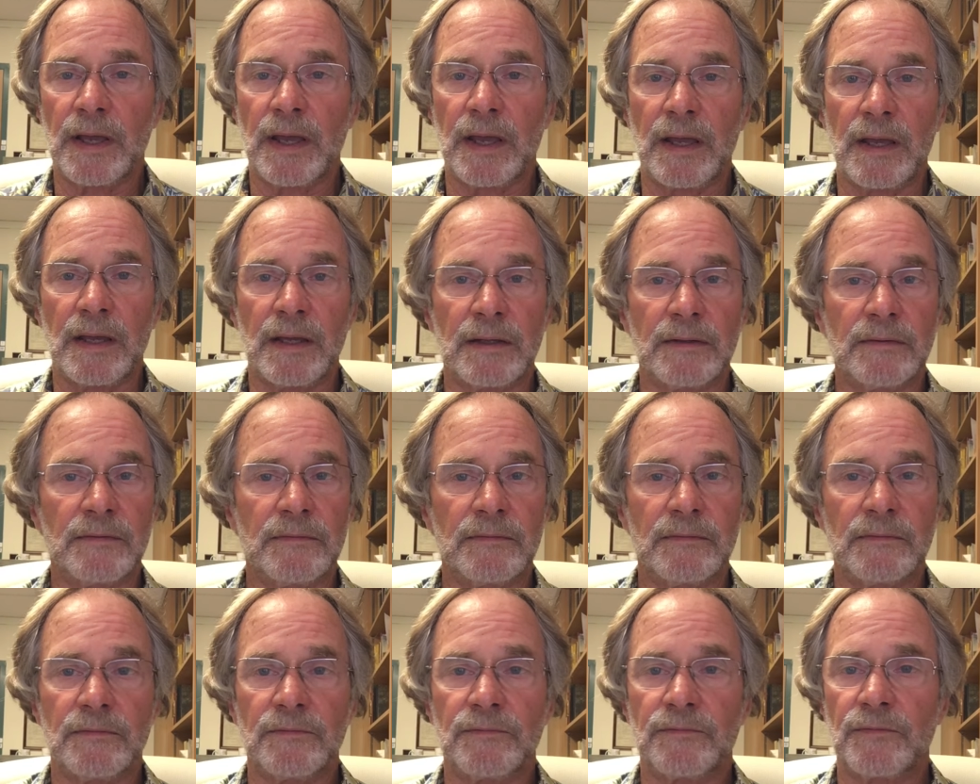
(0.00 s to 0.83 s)

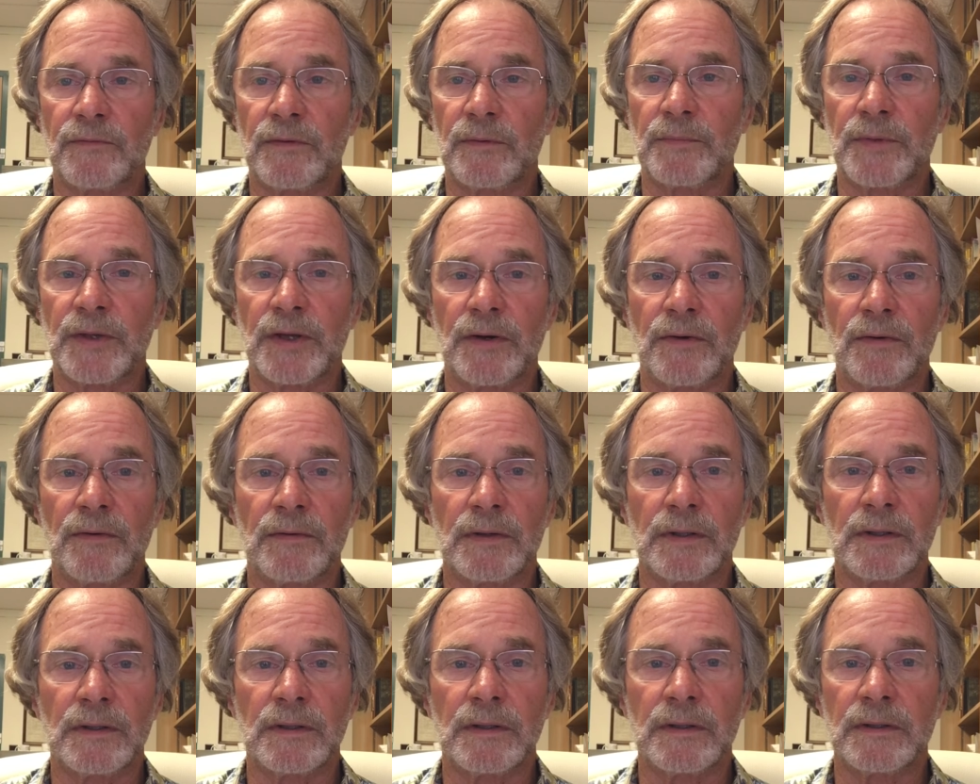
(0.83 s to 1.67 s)
and from
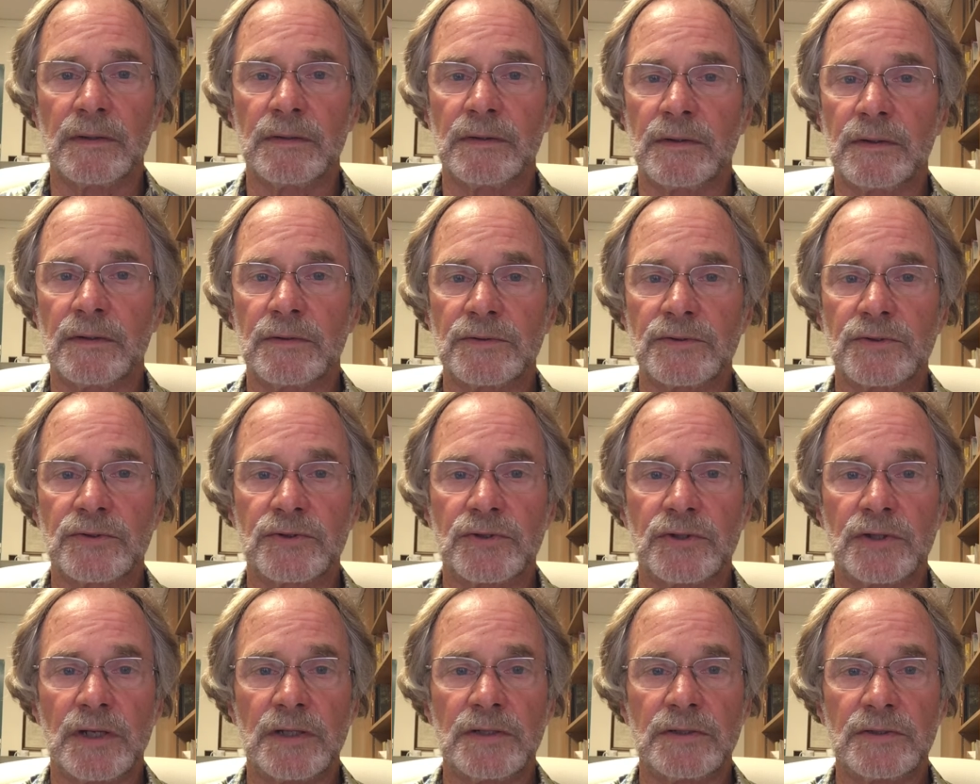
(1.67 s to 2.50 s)
there on there's
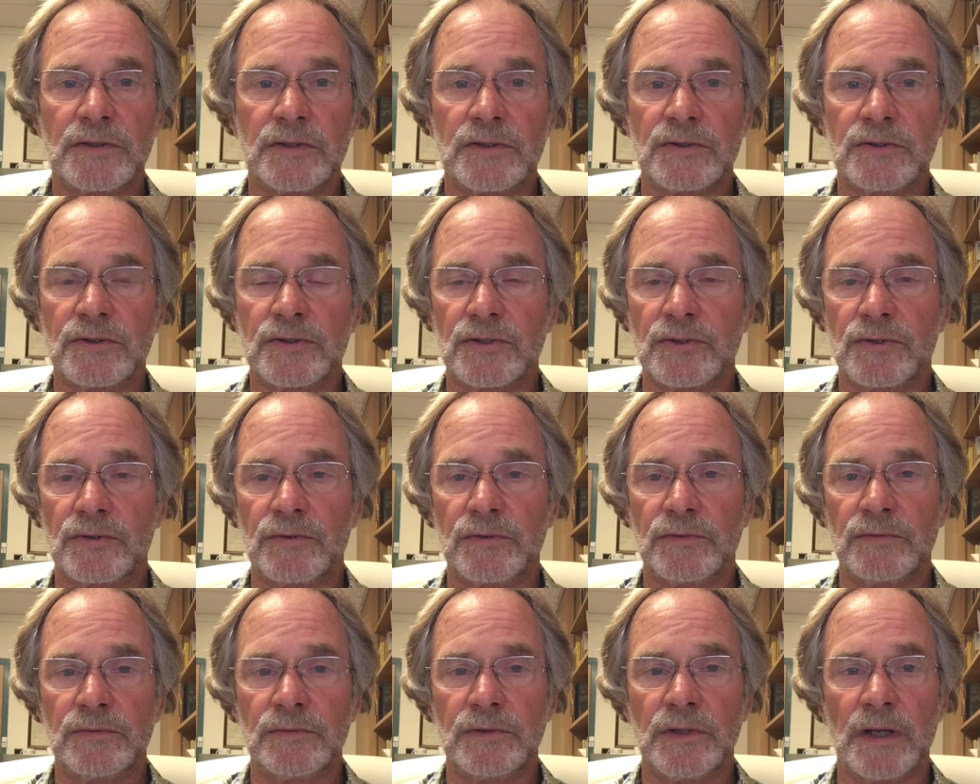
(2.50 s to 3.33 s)
chases
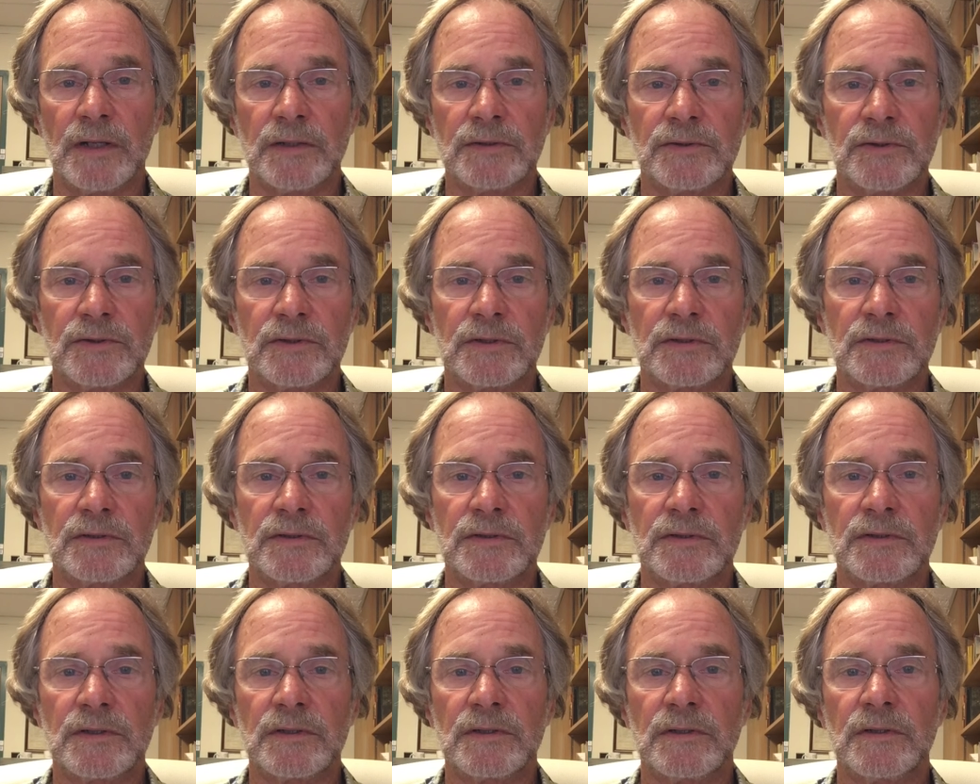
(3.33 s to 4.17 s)
through
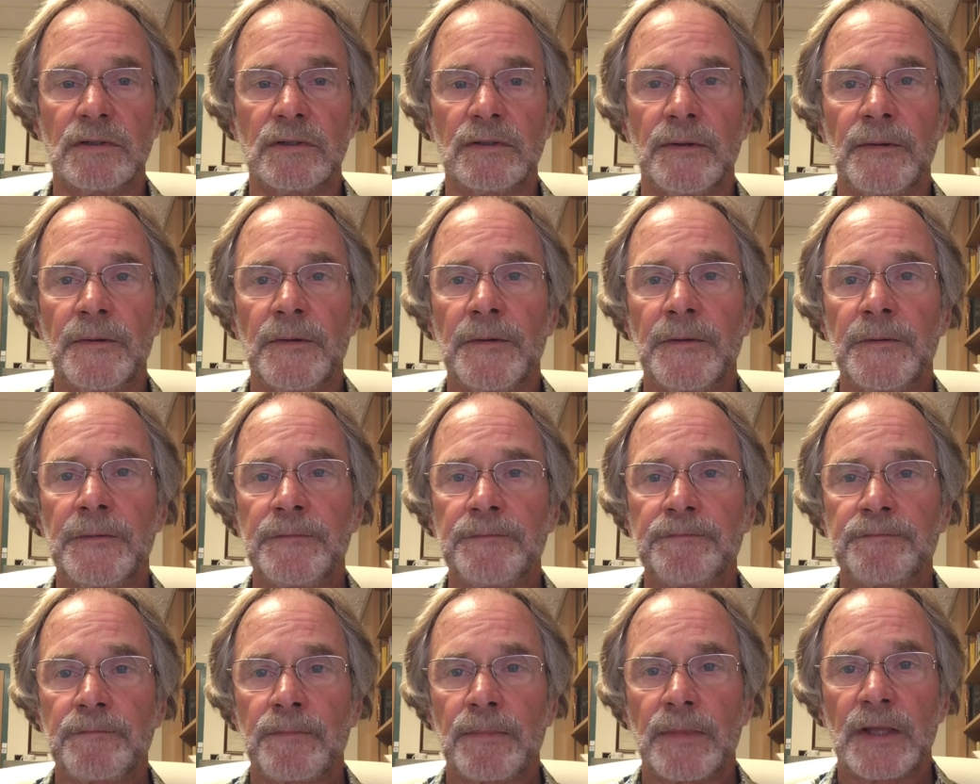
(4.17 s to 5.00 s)
dungeons and
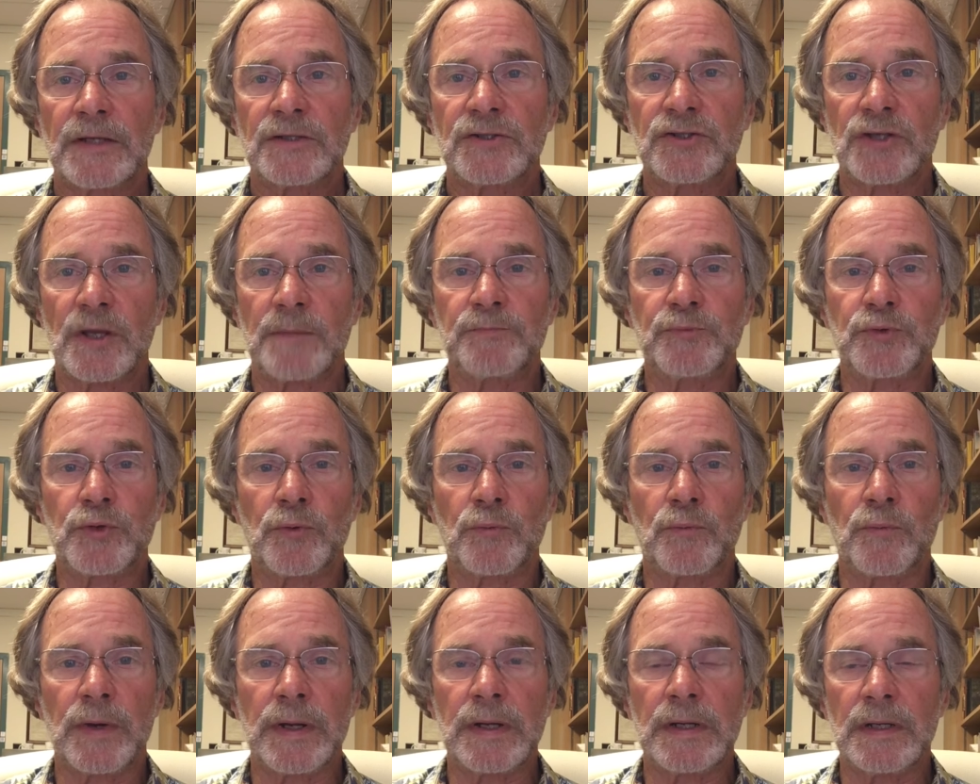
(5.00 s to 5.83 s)

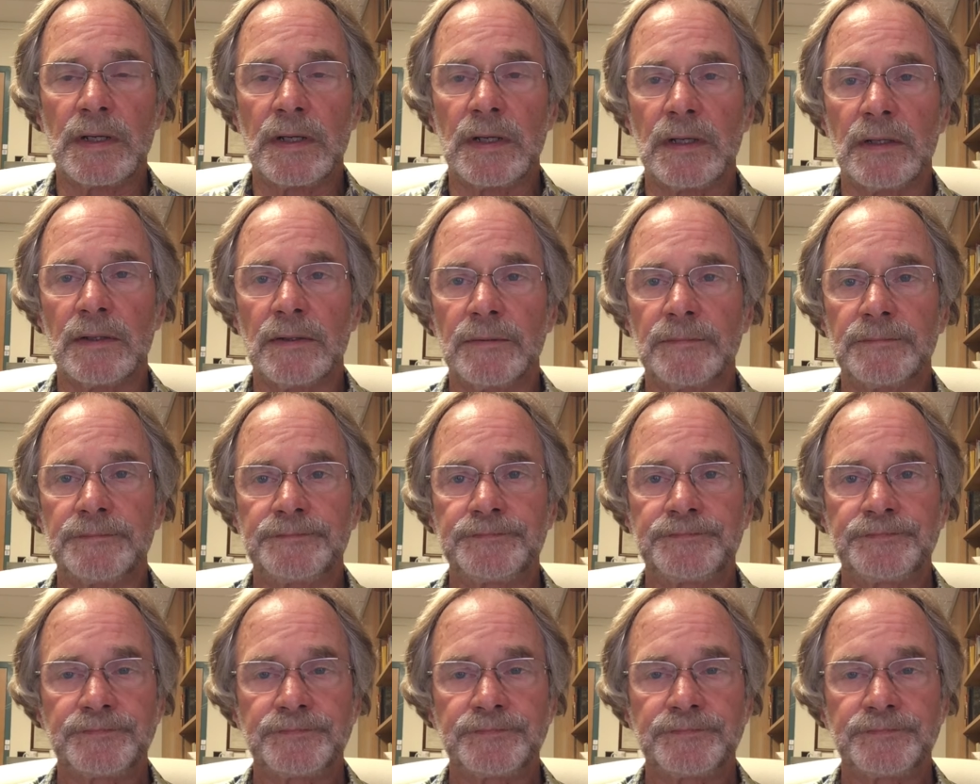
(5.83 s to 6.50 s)
subterranean